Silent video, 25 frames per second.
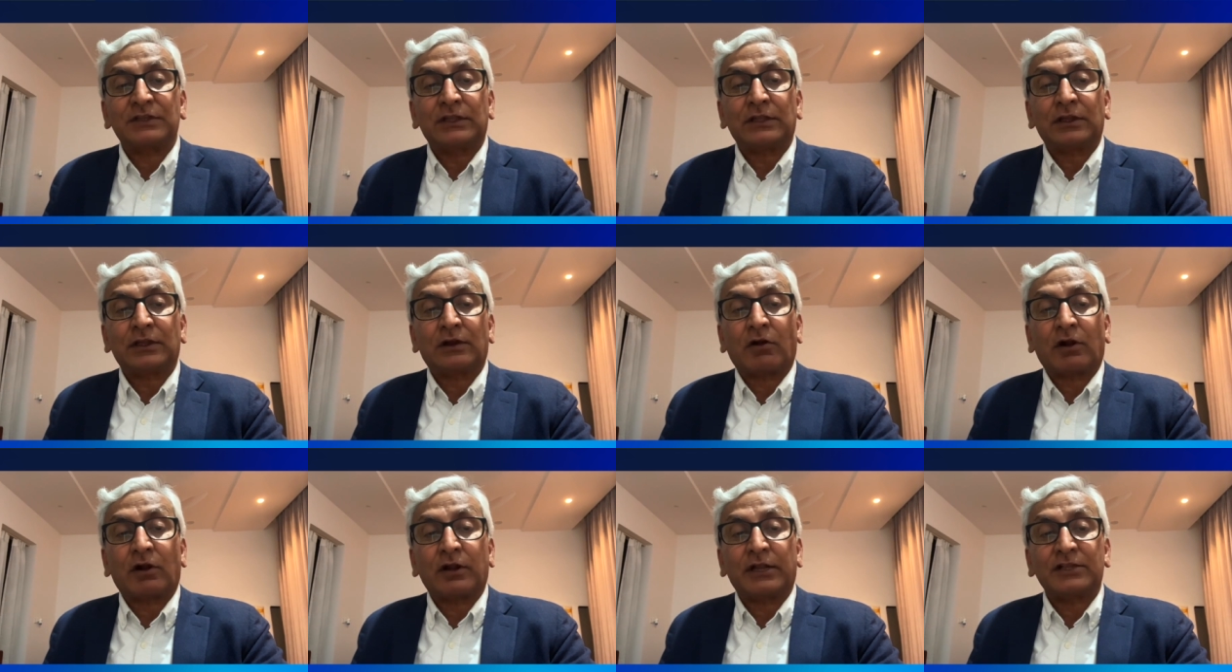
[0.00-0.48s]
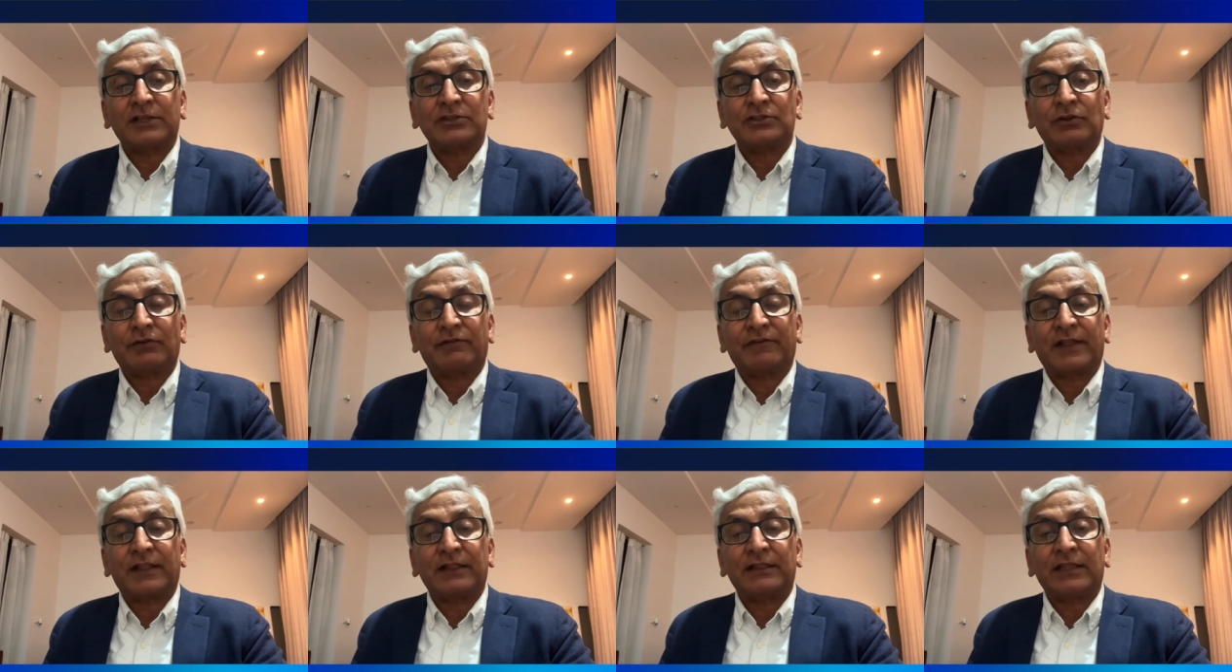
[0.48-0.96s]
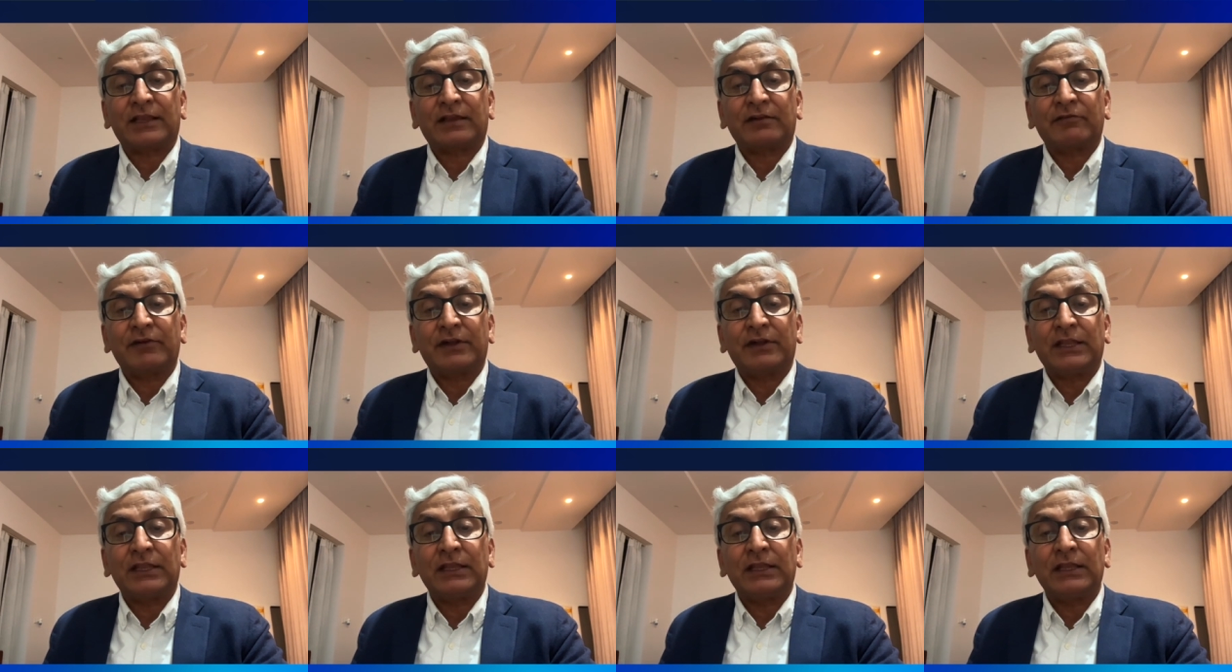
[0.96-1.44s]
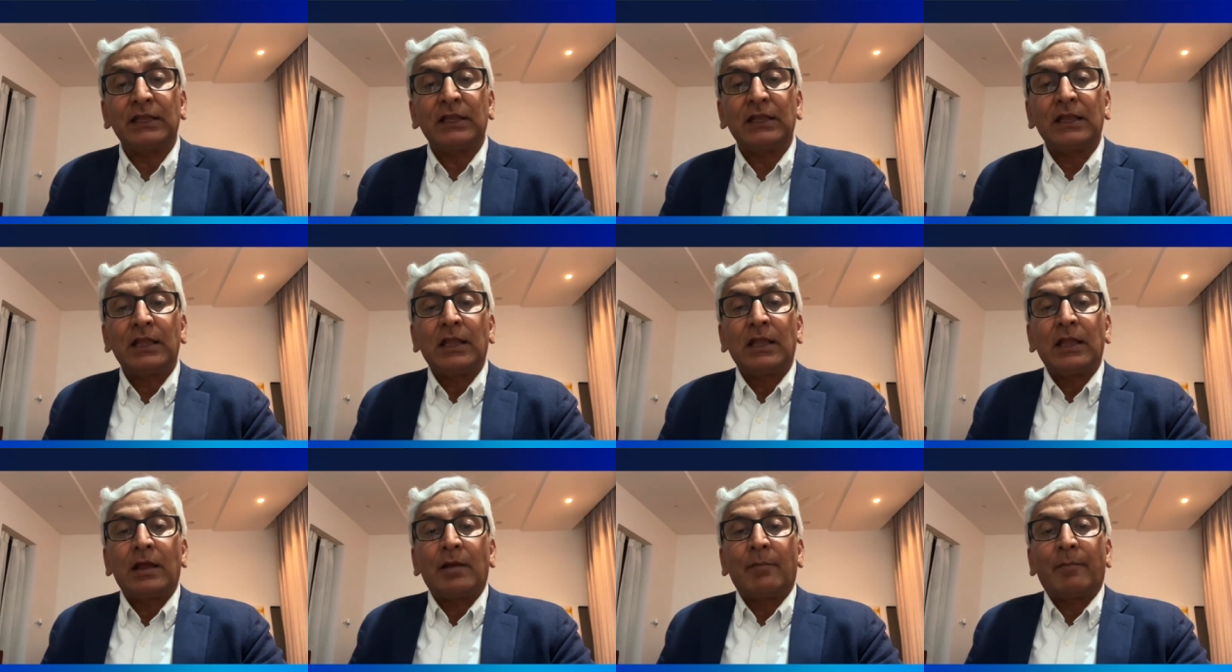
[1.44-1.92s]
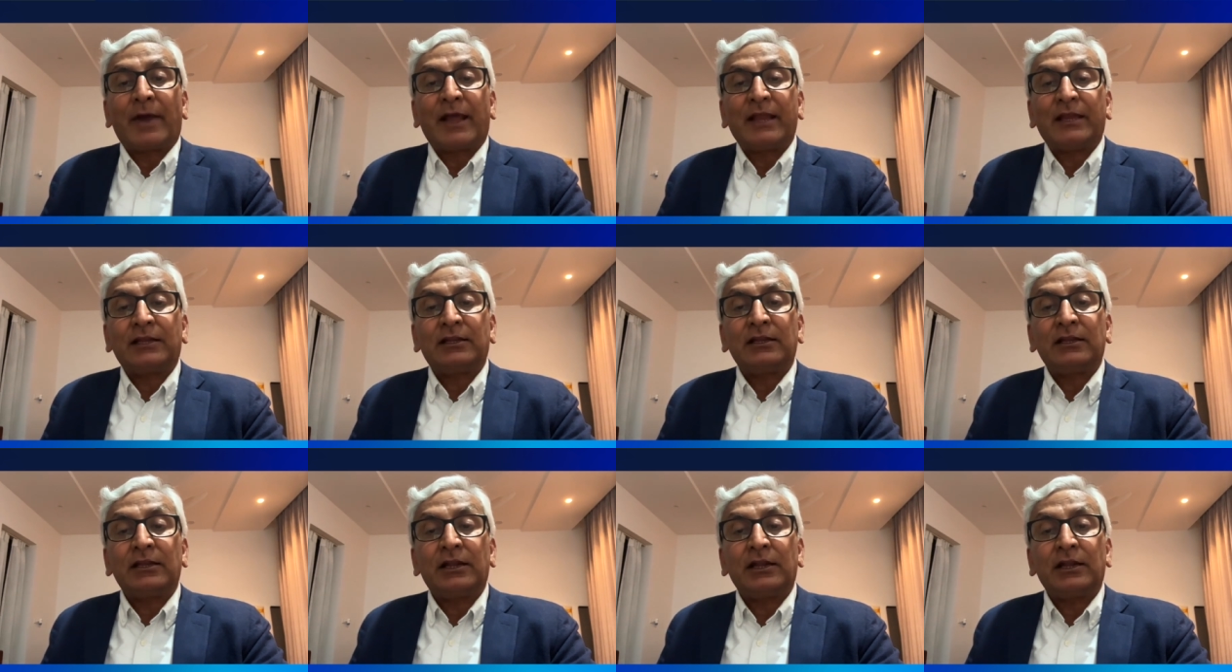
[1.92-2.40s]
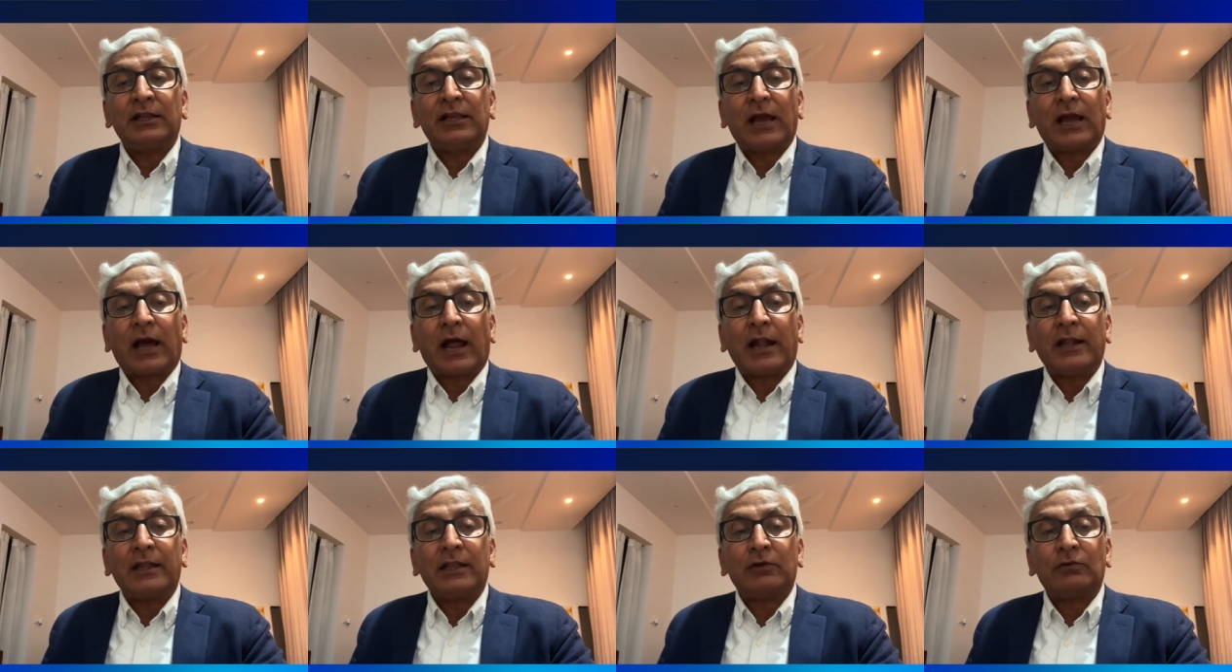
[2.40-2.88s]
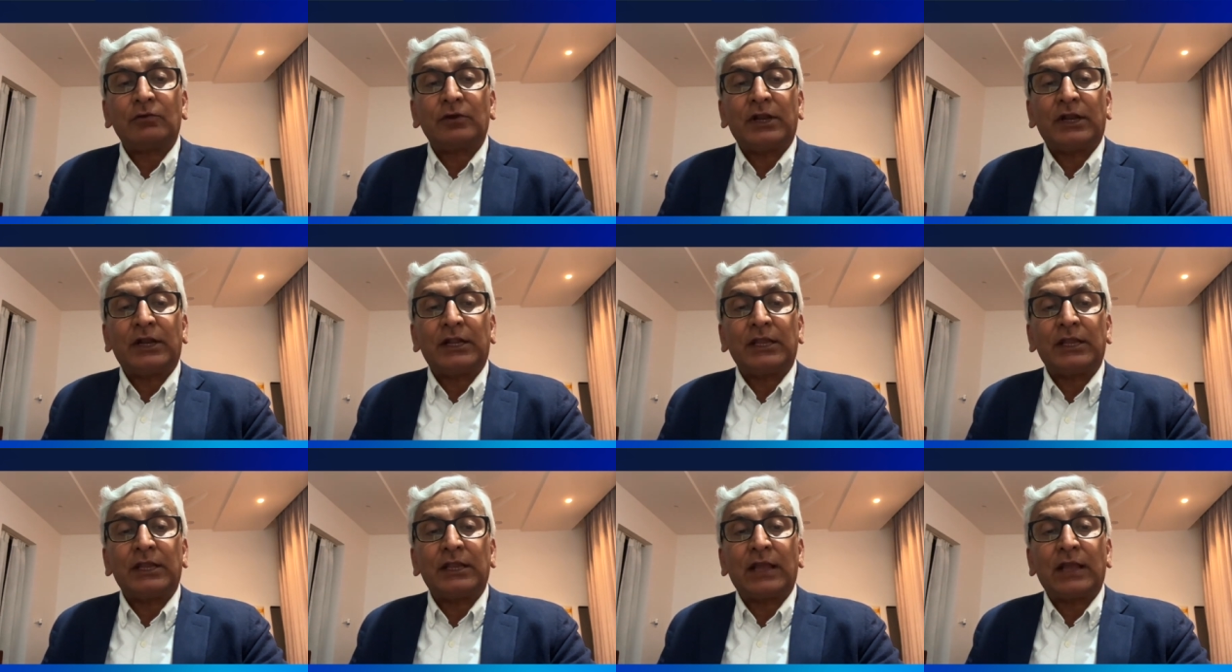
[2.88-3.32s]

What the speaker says: in the context of health equity by clearly articulating